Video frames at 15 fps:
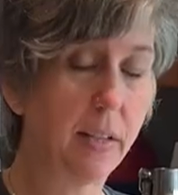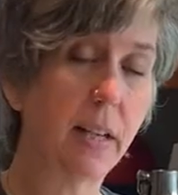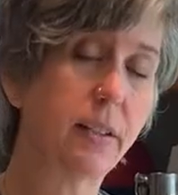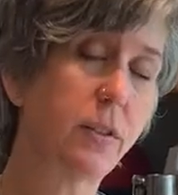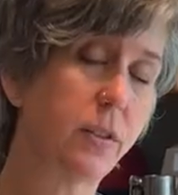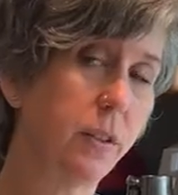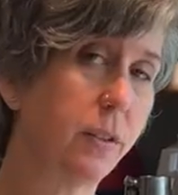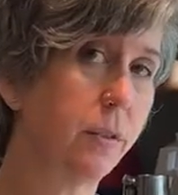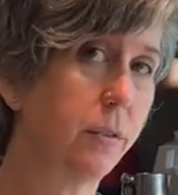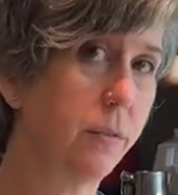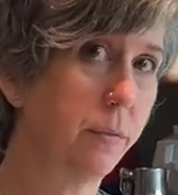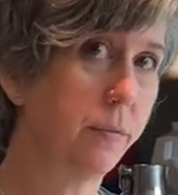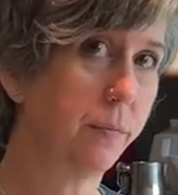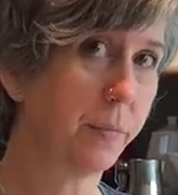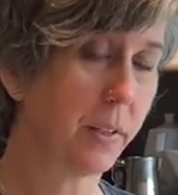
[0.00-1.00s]
That's kind of true.
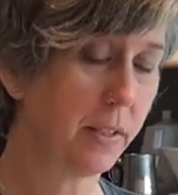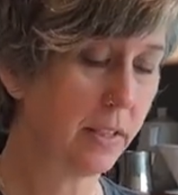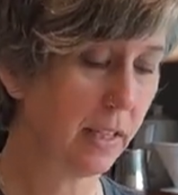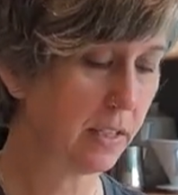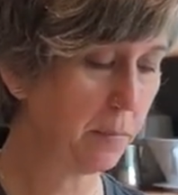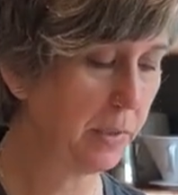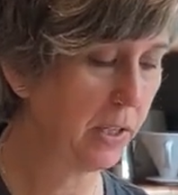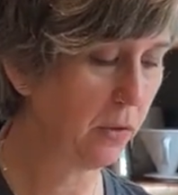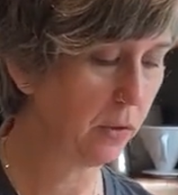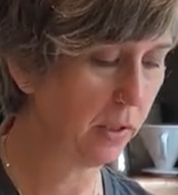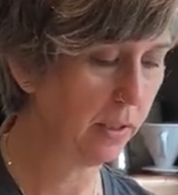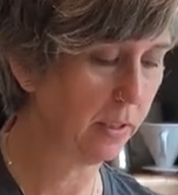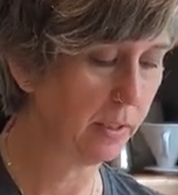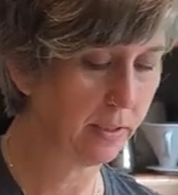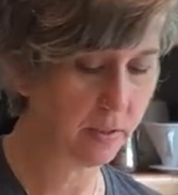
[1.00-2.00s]
dominant. Sesame
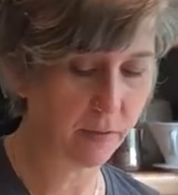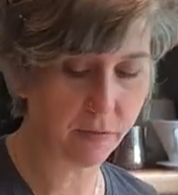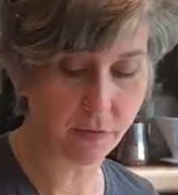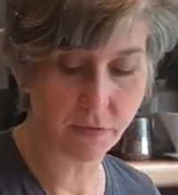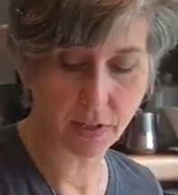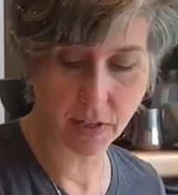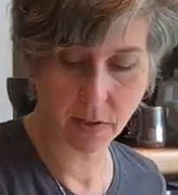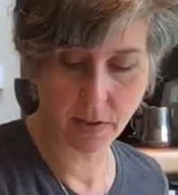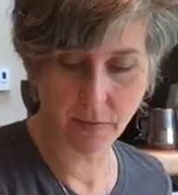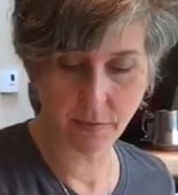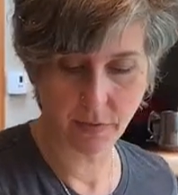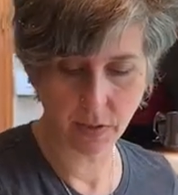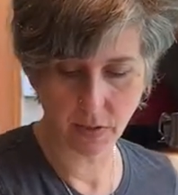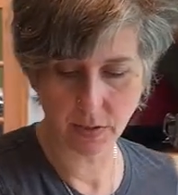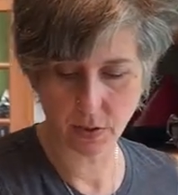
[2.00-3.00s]
oil is a very,
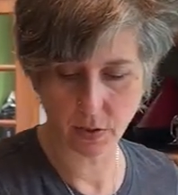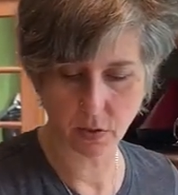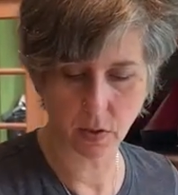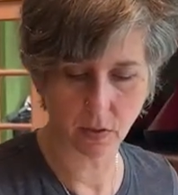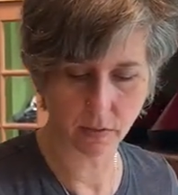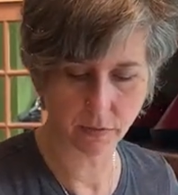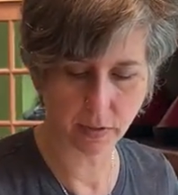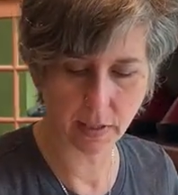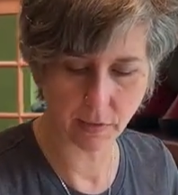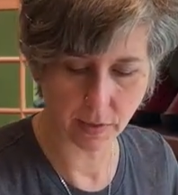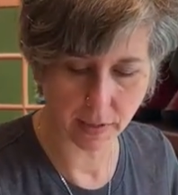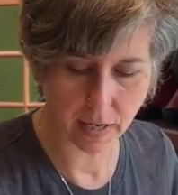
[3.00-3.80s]
very strong flavor.